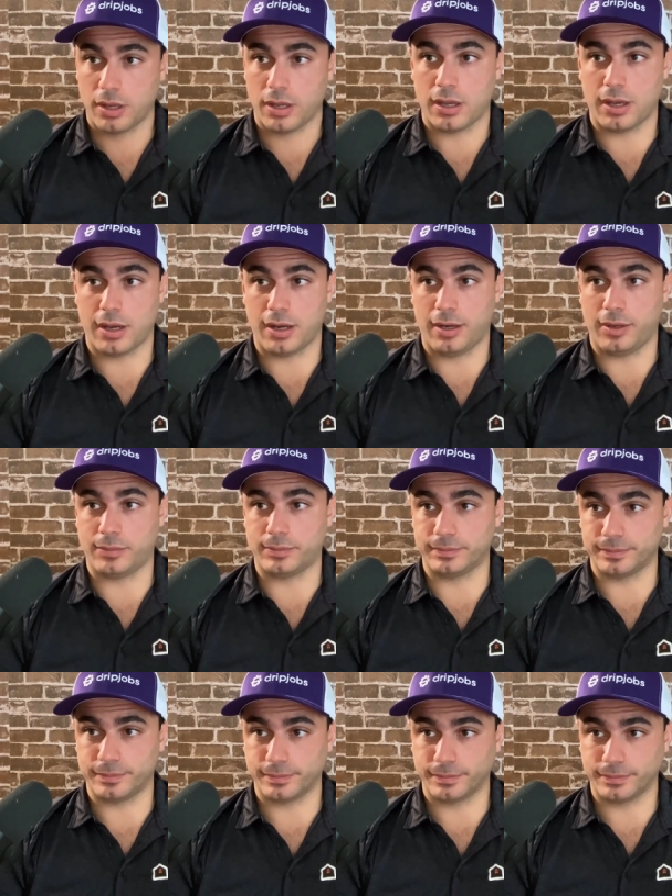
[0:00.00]

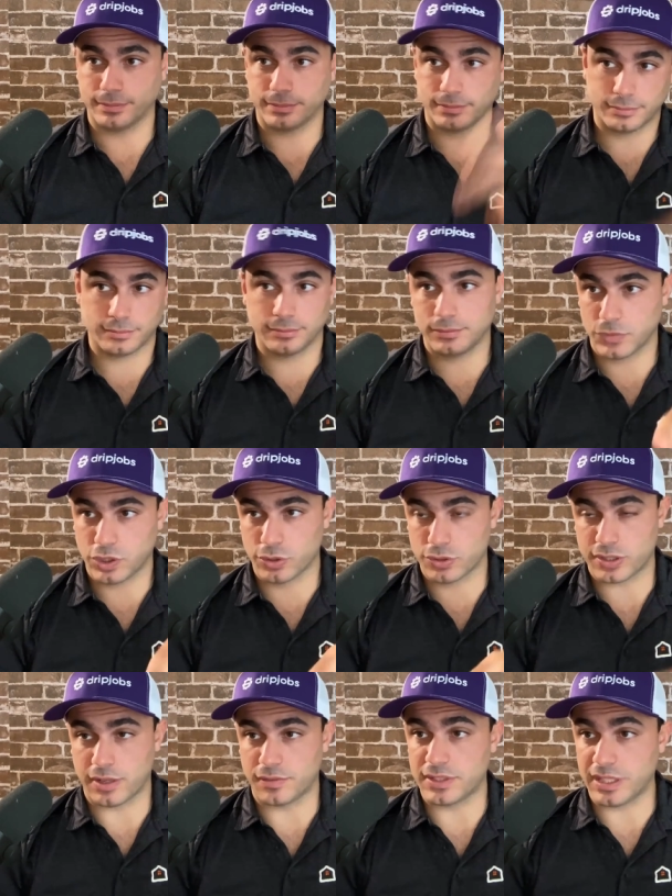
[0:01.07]
um, your
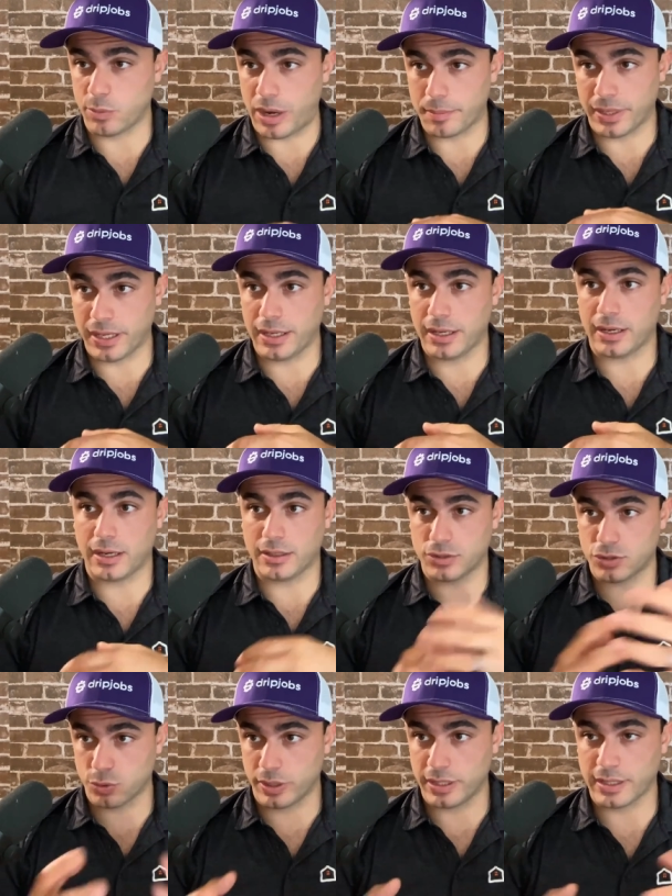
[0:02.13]
stuff, DYB, and I
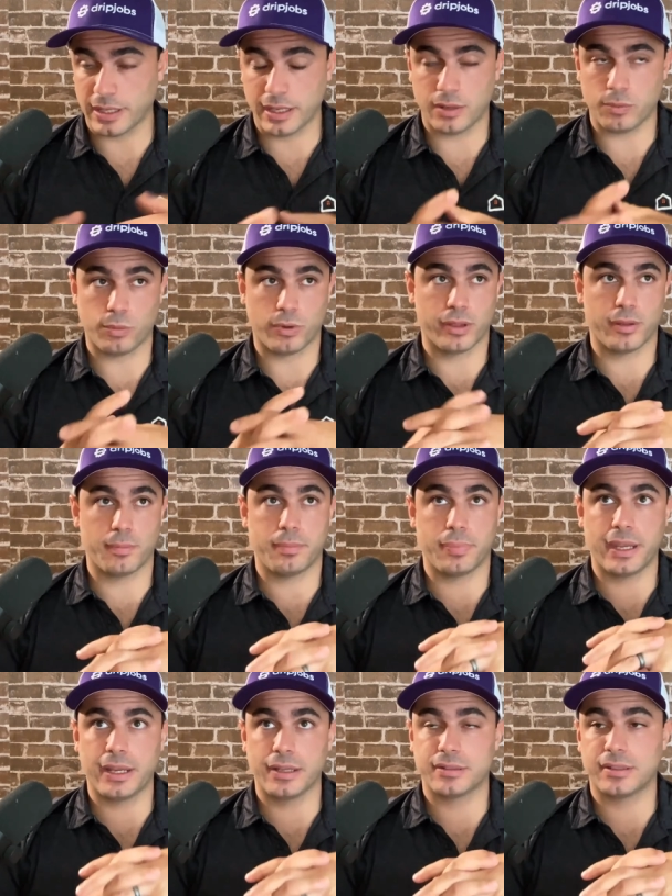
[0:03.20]
joined mm-hmm. in, one of the
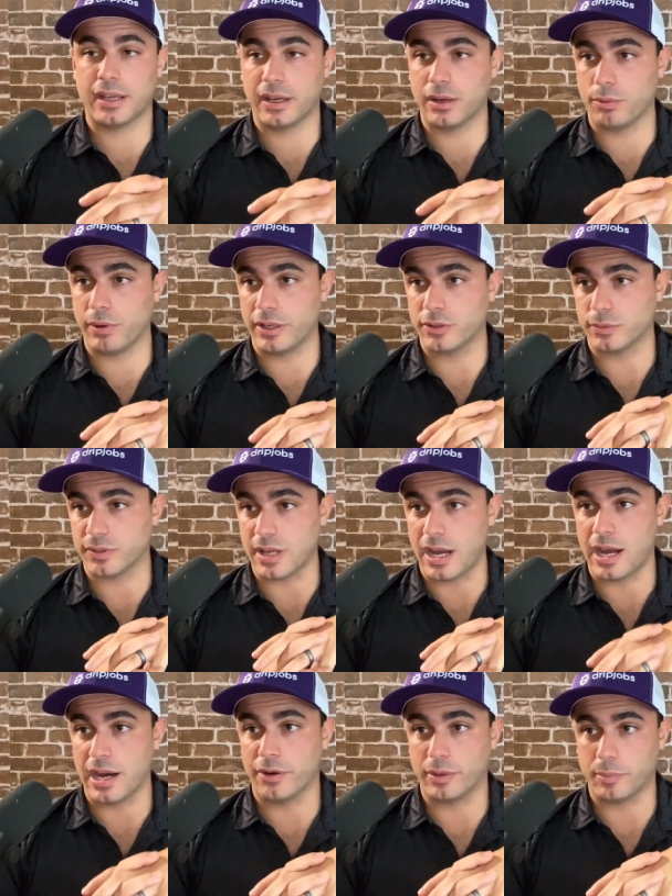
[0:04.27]
biggest takeaways was the
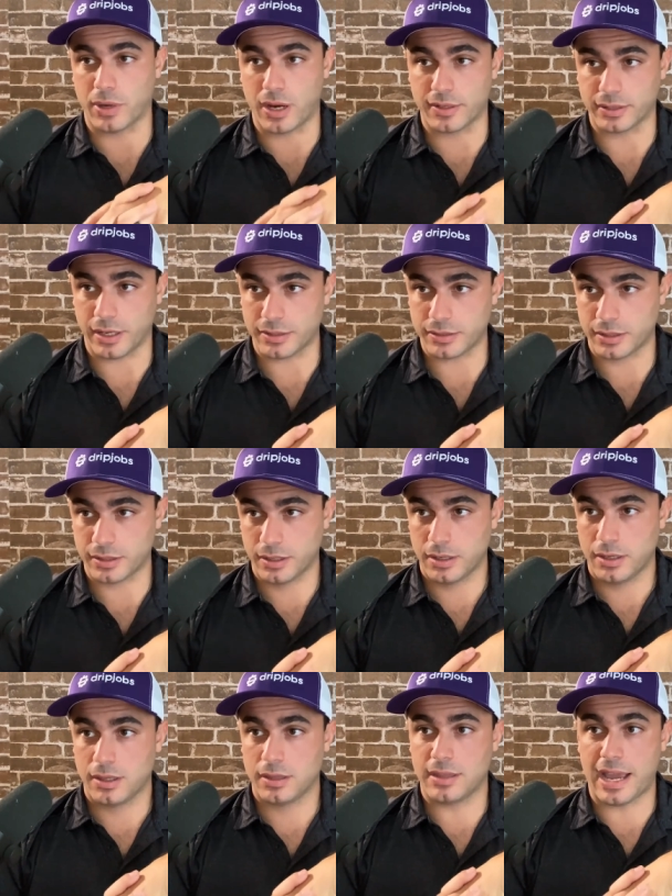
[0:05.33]
hiring process.
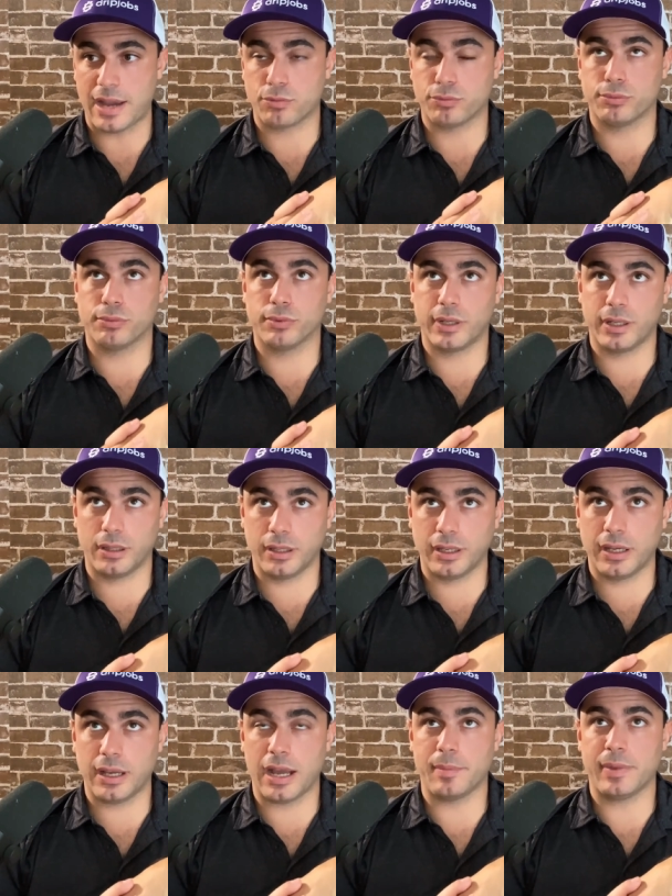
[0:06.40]
Mm. That
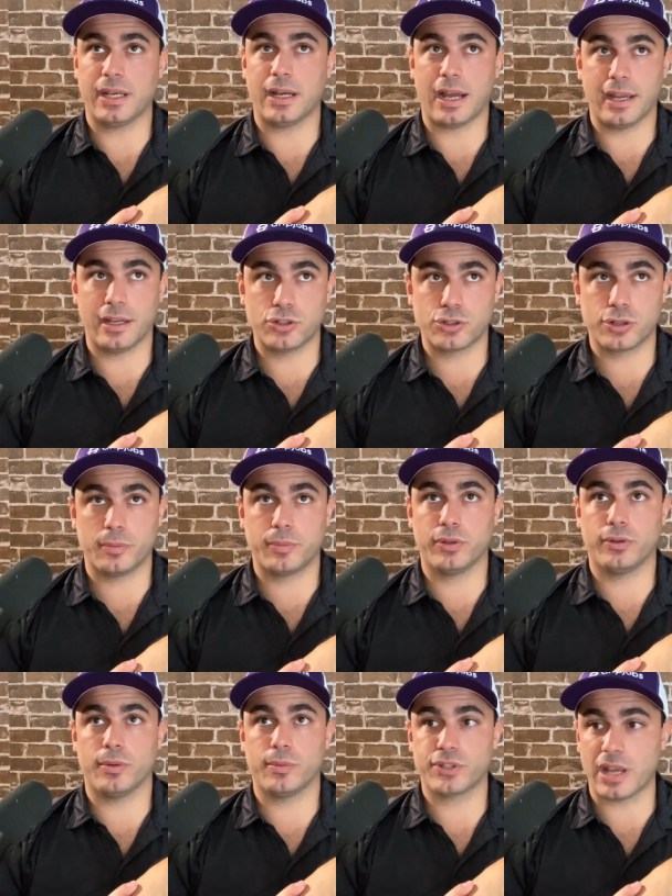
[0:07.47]
really, I mean, I
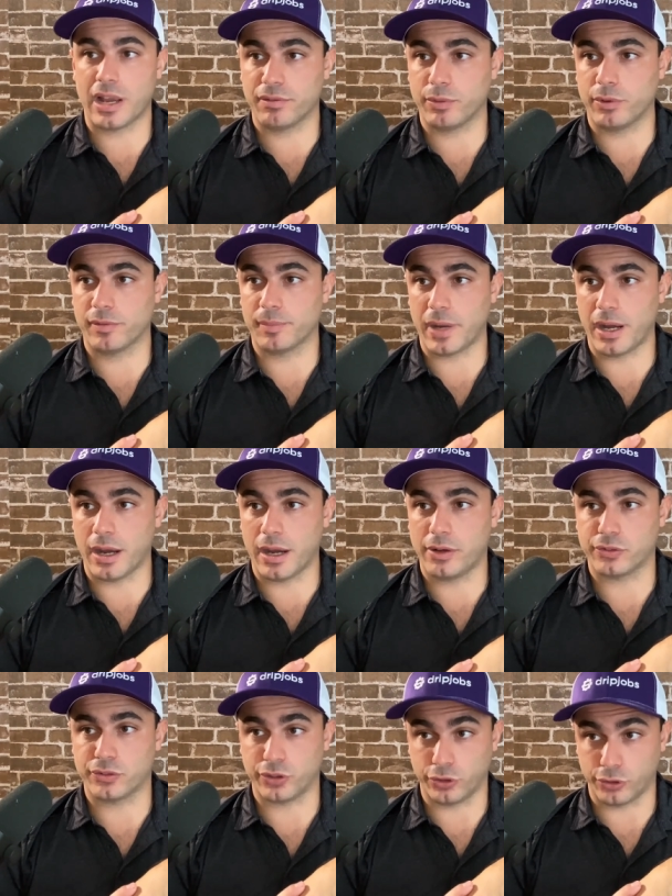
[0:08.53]
attribute almost every one of my
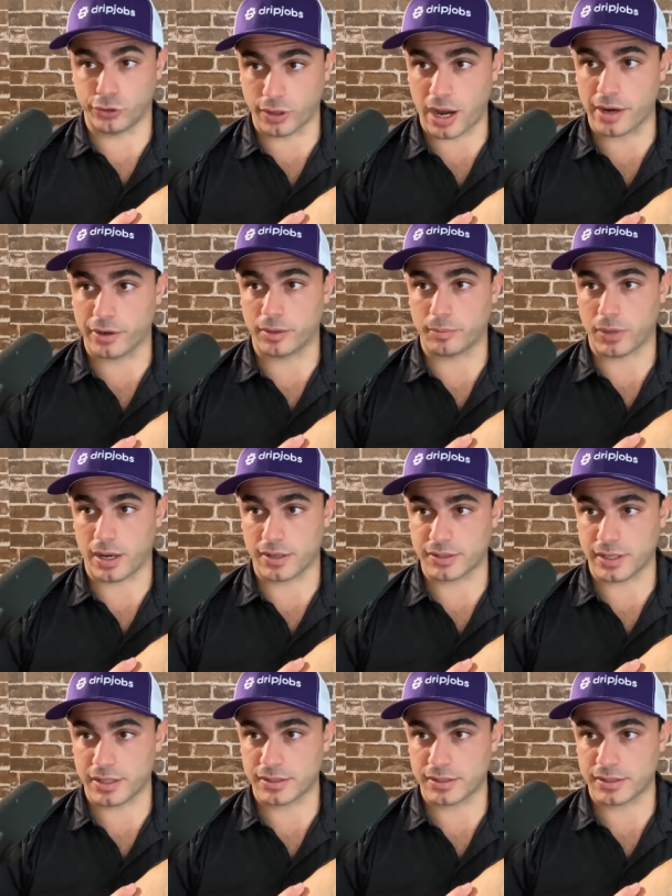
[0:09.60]
hires to your hiring process.